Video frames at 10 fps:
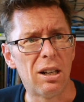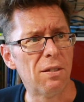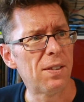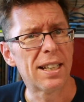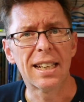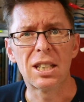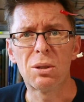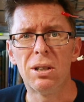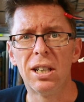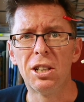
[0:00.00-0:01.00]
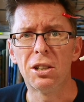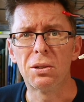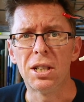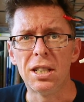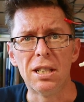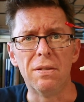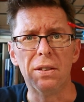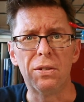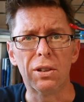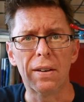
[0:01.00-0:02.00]
I figure that's quite a good alternative
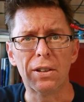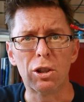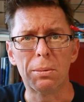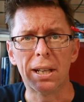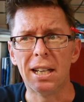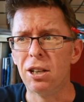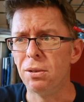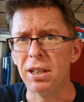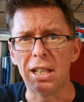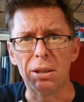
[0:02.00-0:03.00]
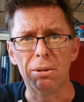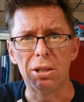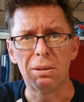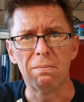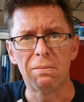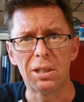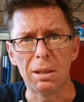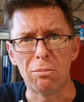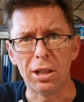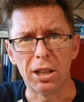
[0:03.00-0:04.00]
if you're having trouble getting hold of these which
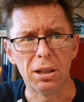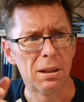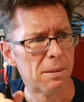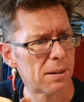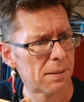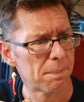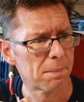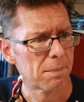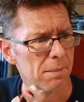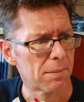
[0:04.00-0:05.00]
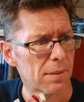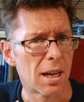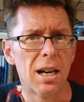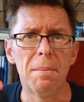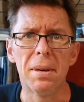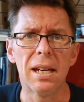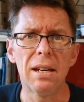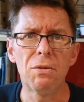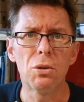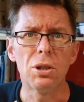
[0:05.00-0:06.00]
seem pretty good um,
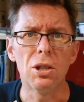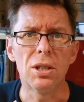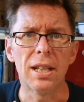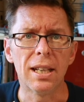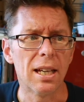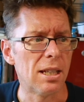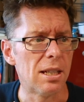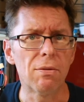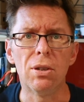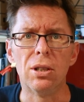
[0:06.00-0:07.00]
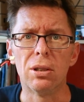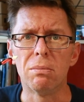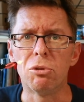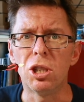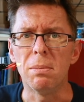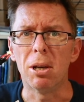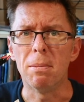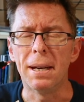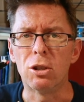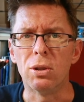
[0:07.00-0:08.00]
if you're using different
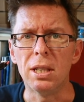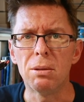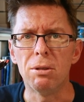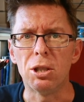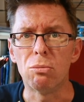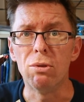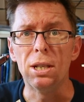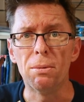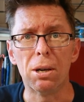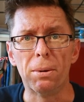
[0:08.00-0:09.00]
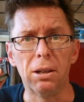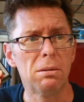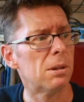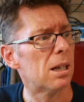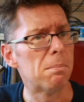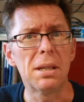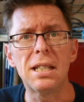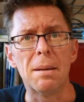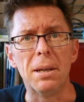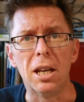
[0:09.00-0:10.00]
cheapo batteries which really work well uh,
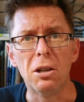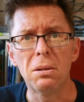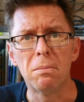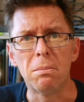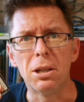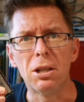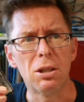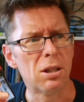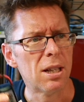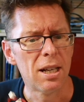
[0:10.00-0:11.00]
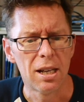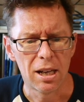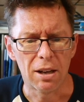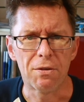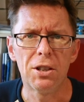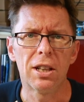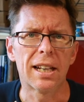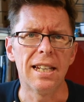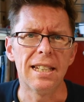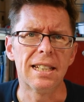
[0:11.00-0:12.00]
please let me know because I feel
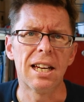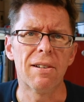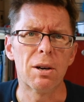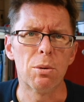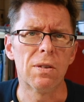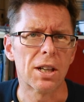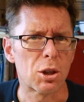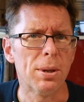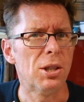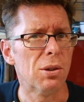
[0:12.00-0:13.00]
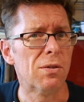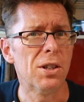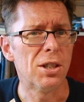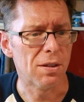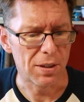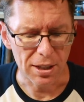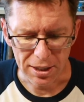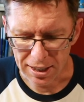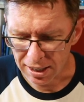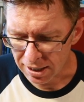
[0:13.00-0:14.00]
like I need to go out with like 20 or 30 of these
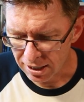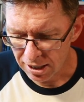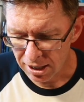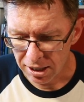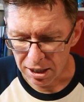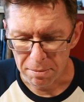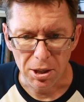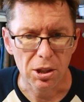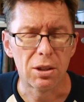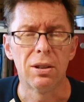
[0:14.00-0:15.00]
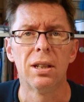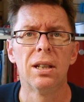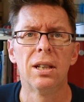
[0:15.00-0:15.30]
to get the most